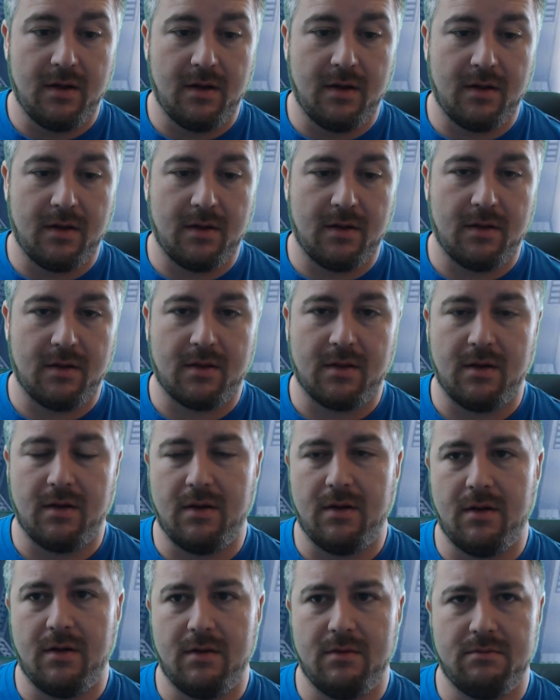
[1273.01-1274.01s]
So
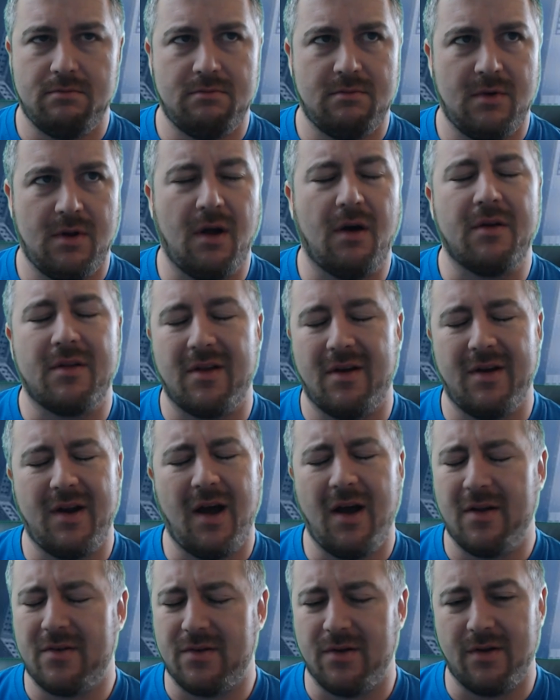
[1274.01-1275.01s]
an
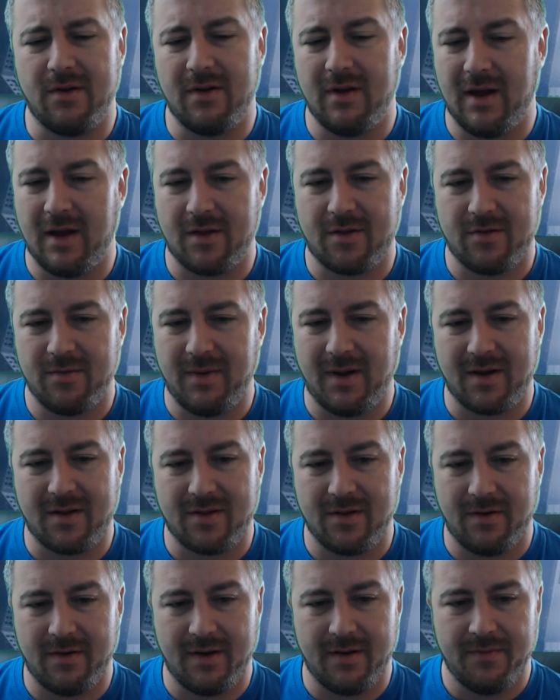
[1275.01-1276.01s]
R2 astromech,
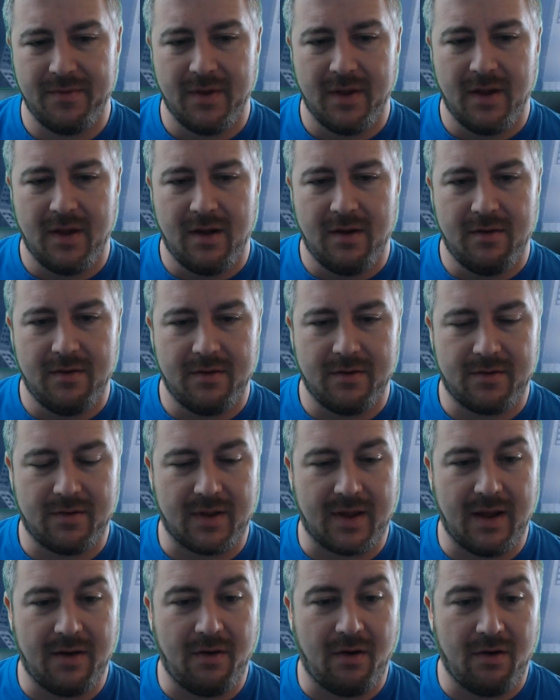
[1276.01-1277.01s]
sorry, to
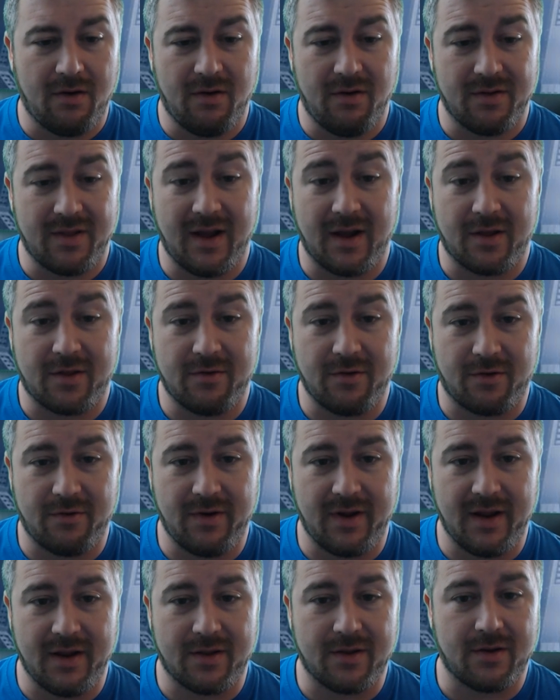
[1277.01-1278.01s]
get all those extra
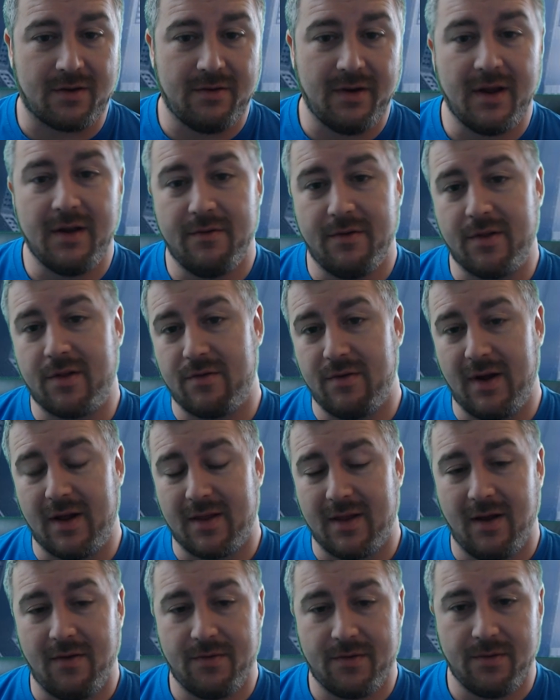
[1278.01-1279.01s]
greens to clear the stress
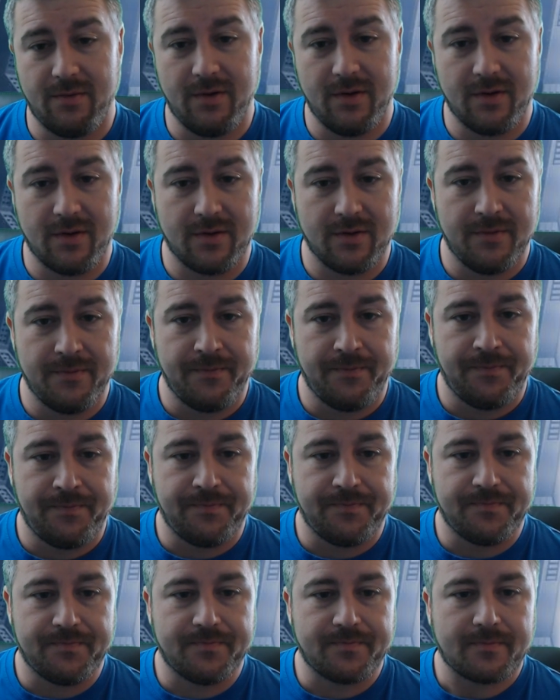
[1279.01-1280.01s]
afterwards.
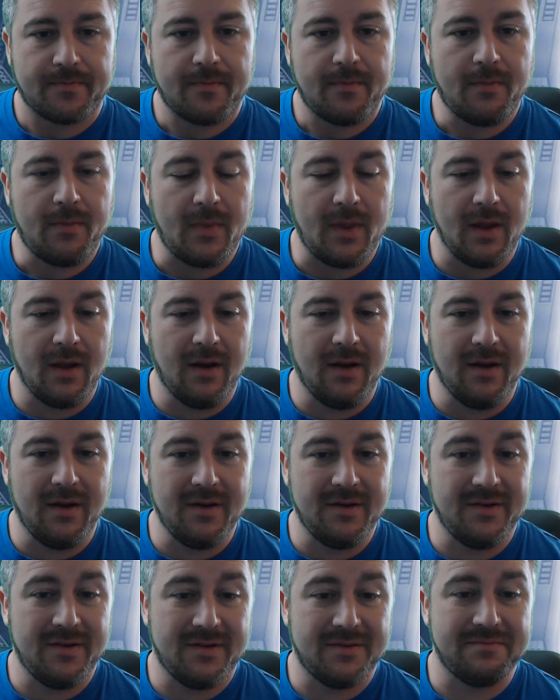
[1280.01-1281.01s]

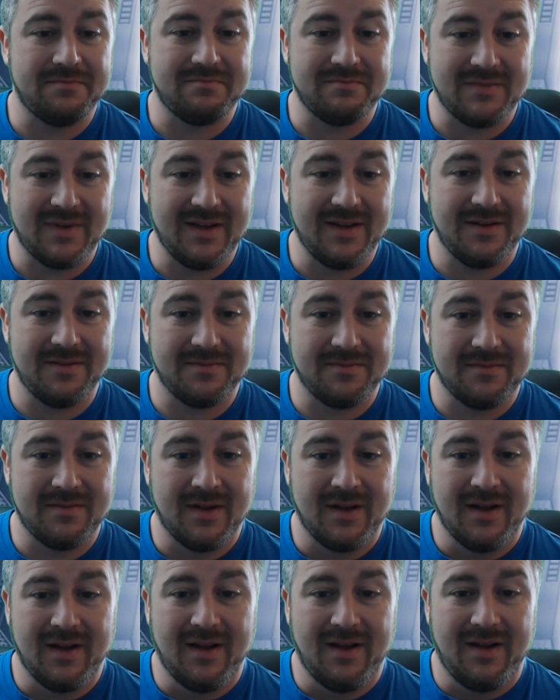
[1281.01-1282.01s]
And yeah,
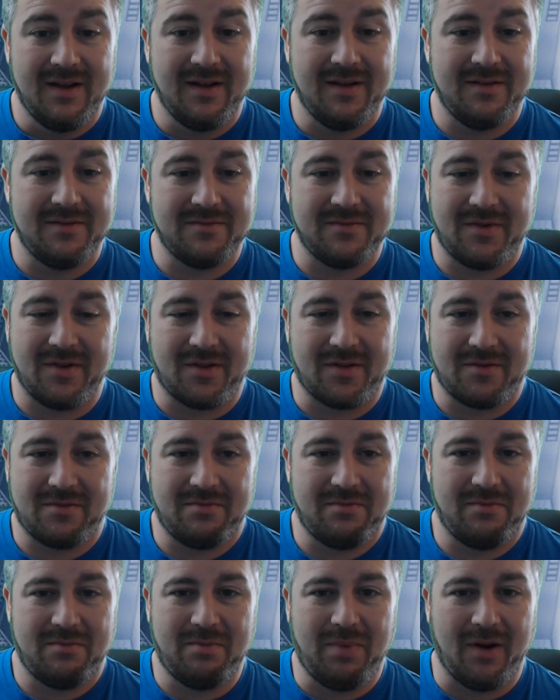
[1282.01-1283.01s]
just
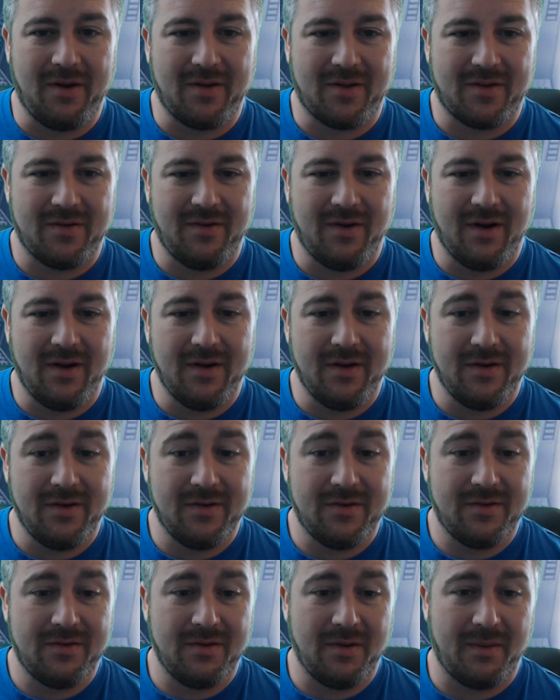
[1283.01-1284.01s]
bounce
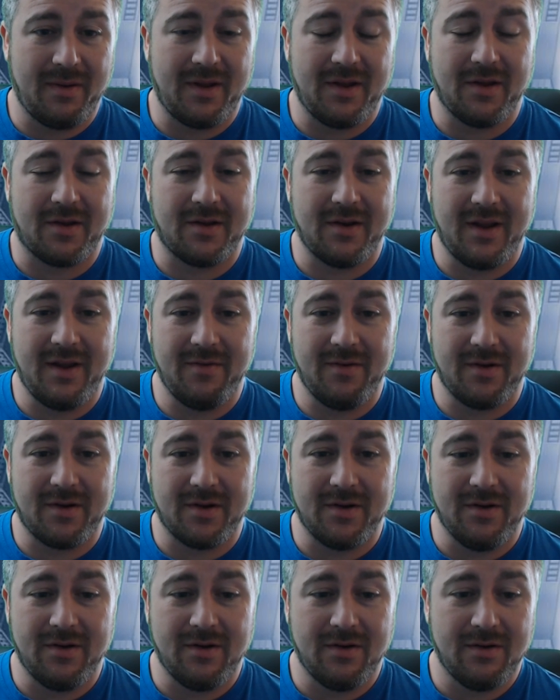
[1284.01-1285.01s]
around. I mean, you could even
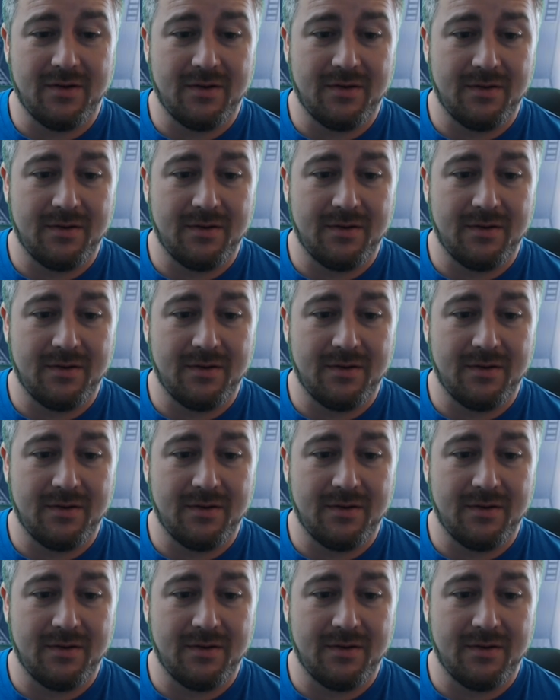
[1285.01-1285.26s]
go.